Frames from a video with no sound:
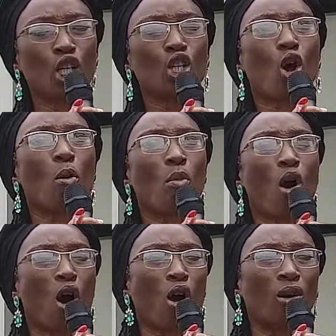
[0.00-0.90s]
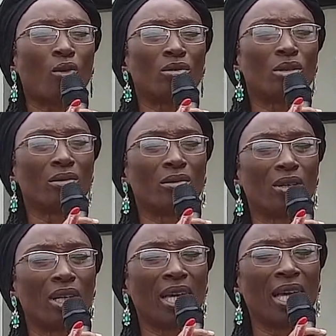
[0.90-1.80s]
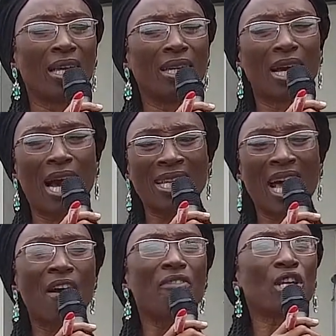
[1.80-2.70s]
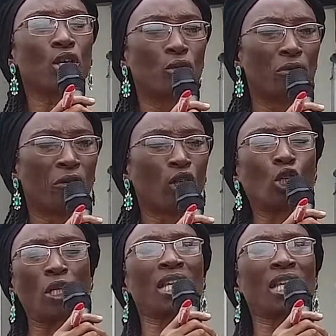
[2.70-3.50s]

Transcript: No more an avenue for just